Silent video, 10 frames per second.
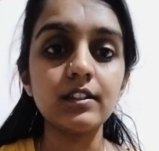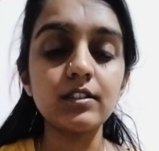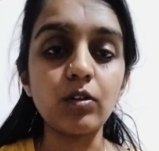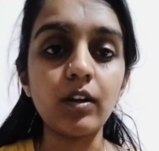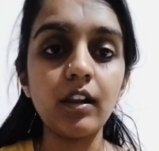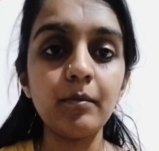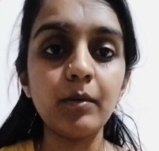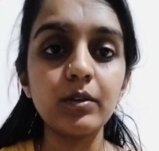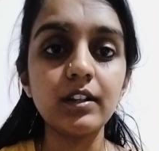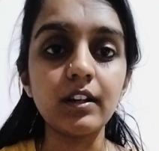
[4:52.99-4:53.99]
This is all
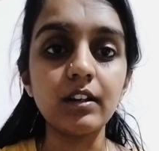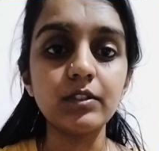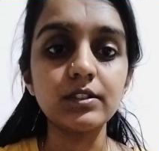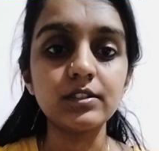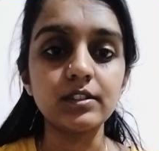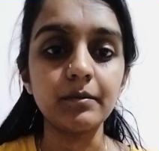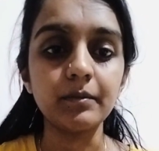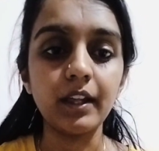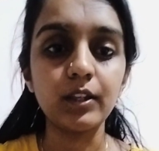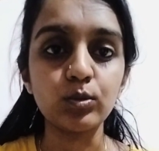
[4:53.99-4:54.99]
about the nervous
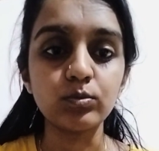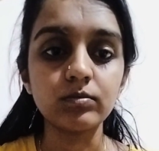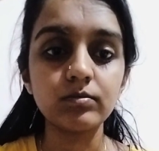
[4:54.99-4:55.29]
system. Thank you.